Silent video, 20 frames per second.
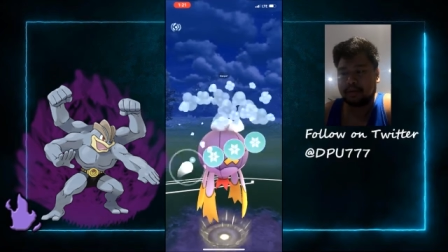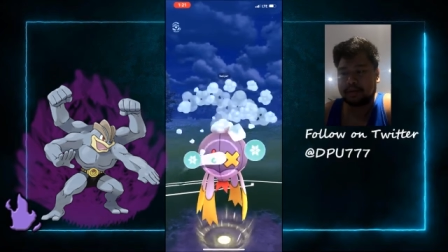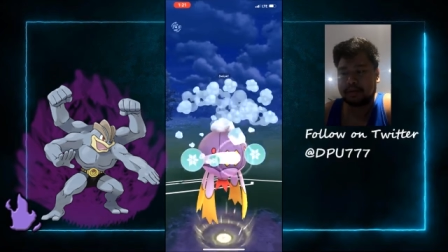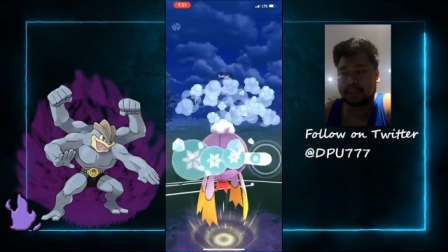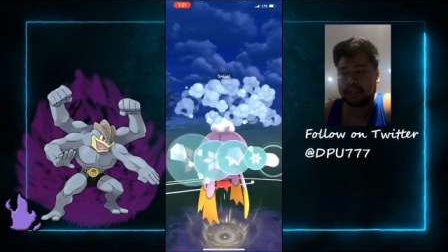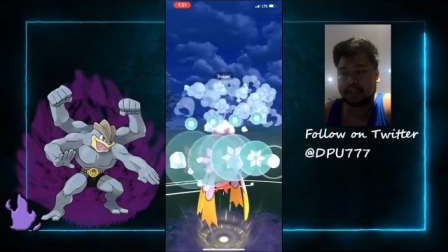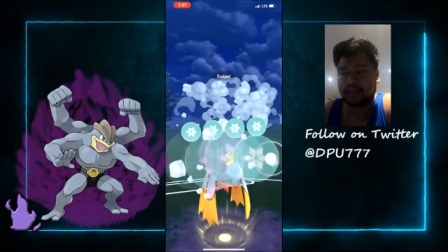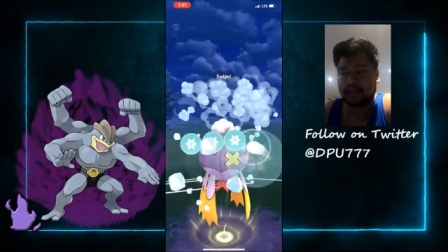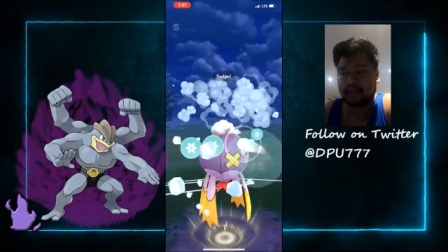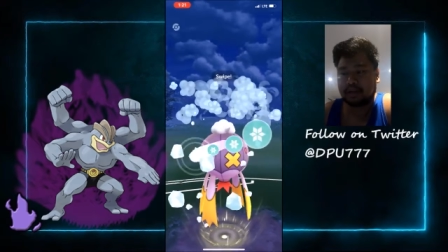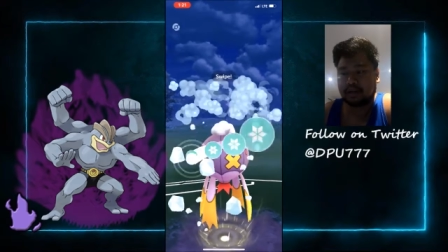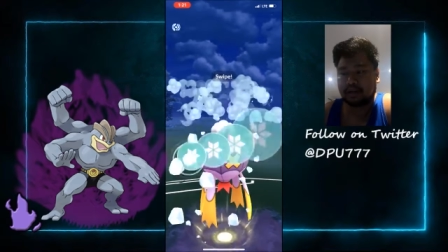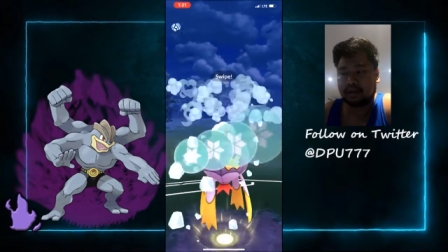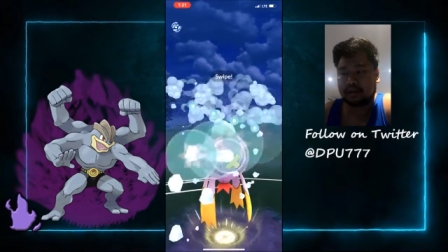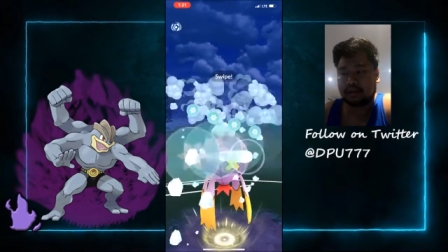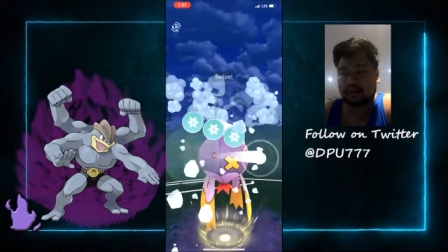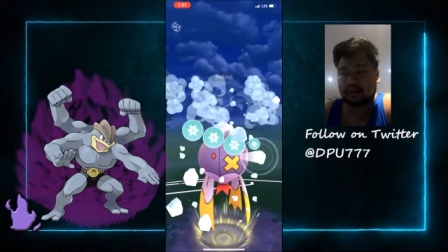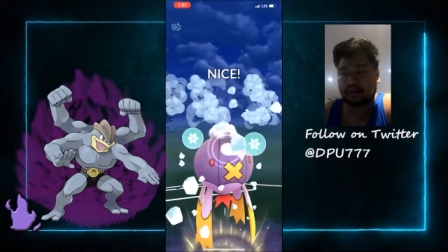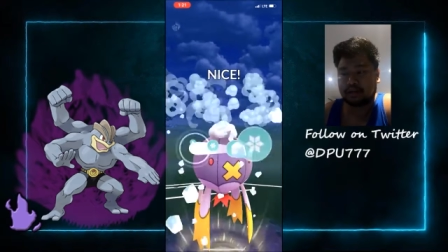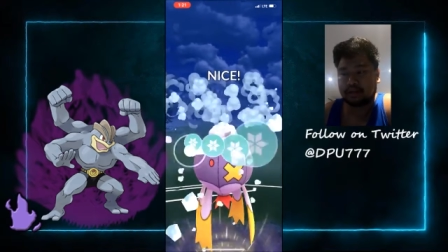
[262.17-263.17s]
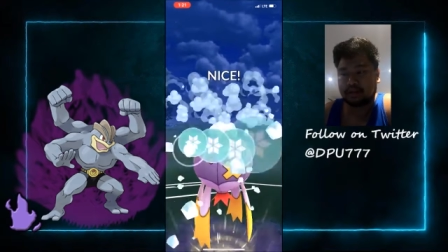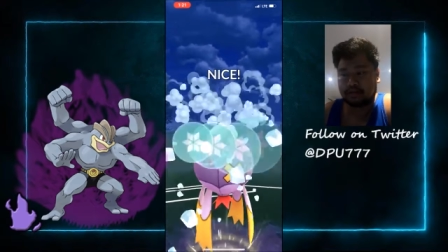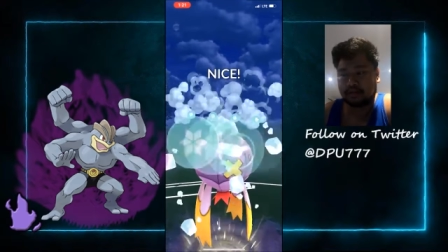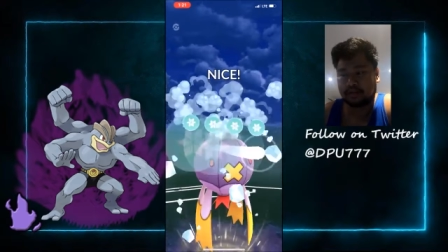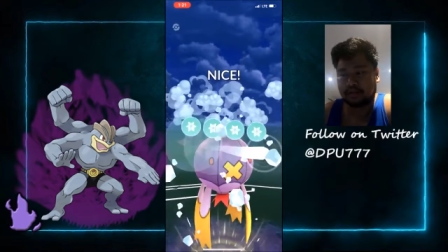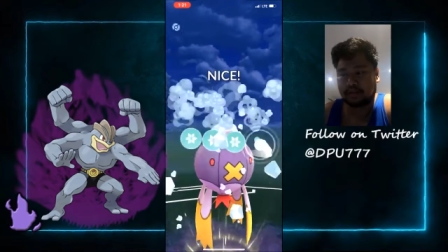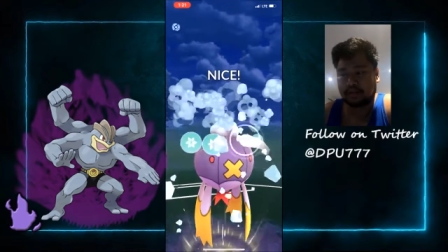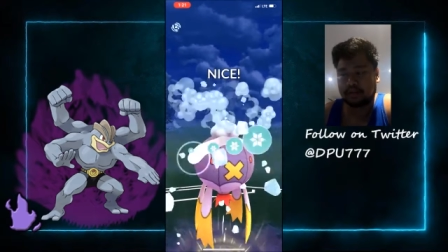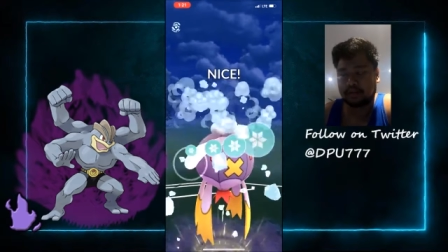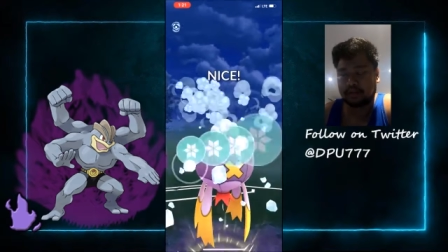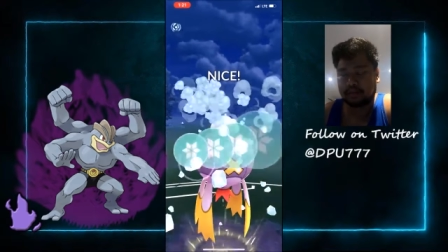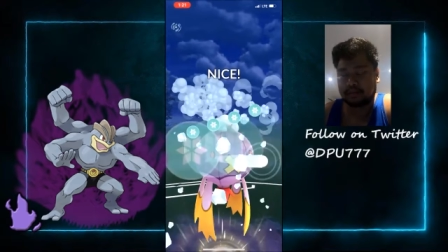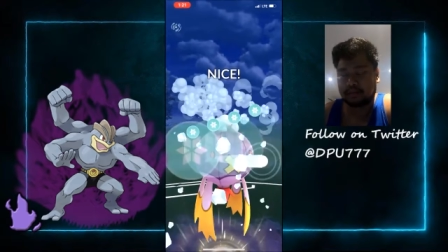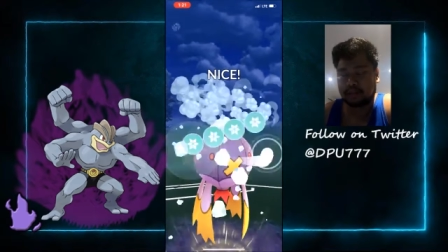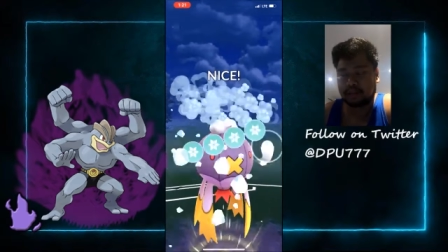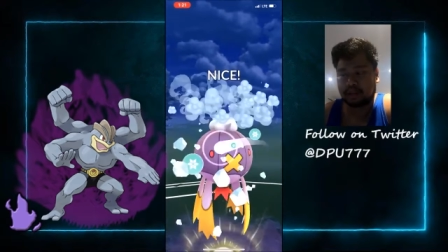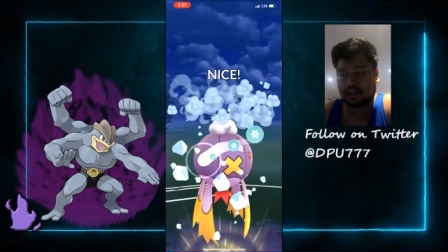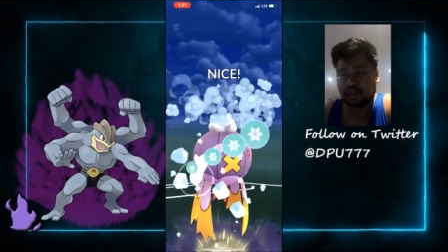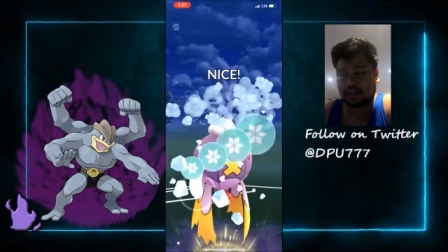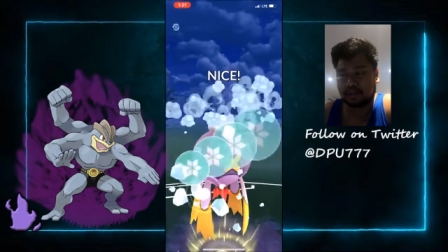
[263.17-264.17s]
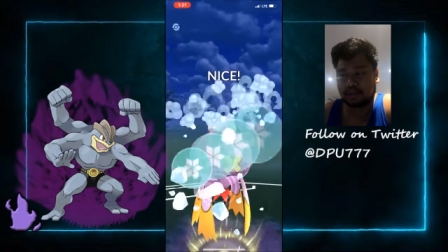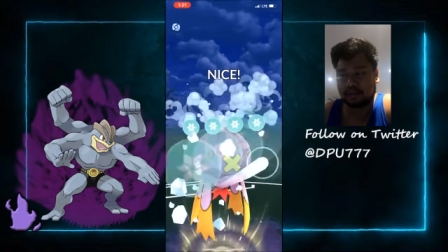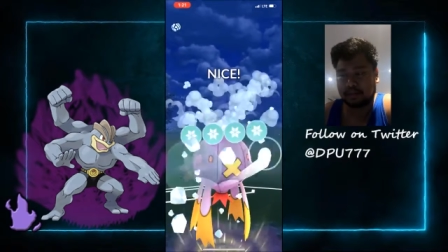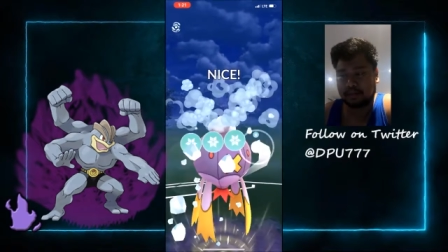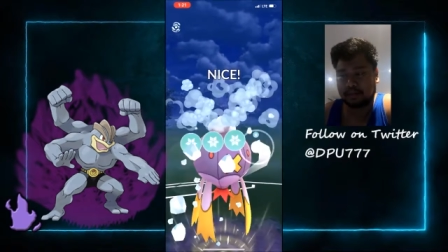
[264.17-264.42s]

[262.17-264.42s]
basically conserve as much